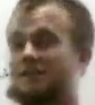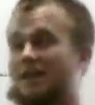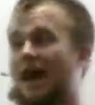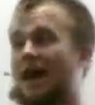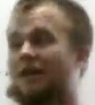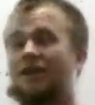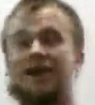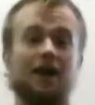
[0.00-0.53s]
the
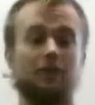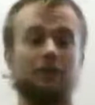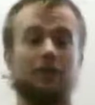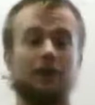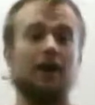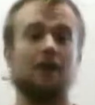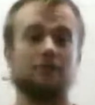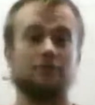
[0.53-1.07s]
15
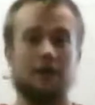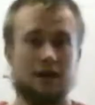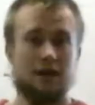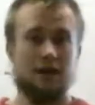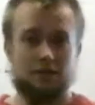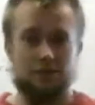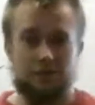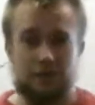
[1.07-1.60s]
other
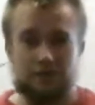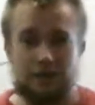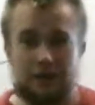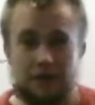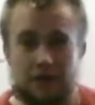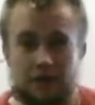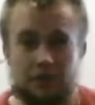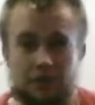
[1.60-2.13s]
people that are supposed
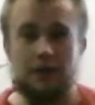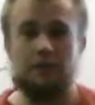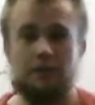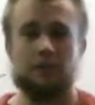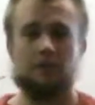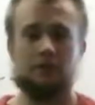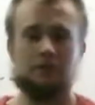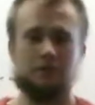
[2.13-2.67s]
to be here,
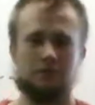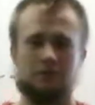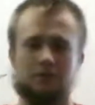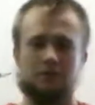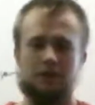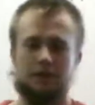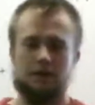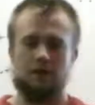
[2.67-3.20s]
and we
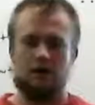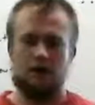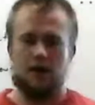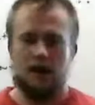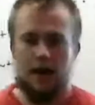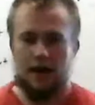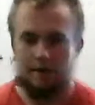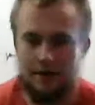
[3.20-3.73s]
have like
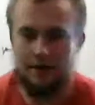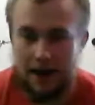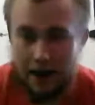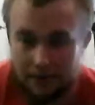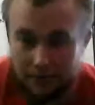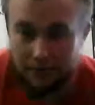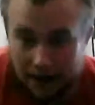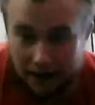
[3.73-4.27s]

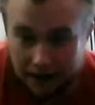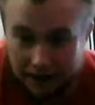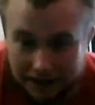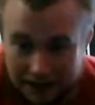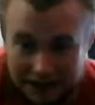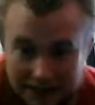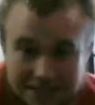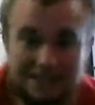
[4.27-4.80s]
7
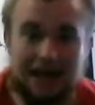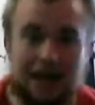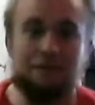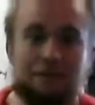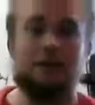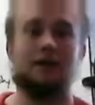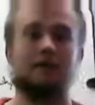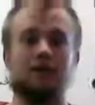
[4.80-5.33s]
on
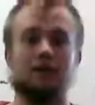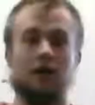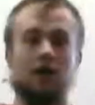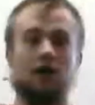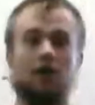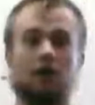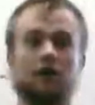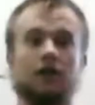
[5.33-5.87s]
here,
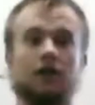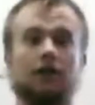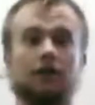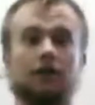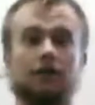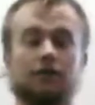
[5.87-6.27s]
okay?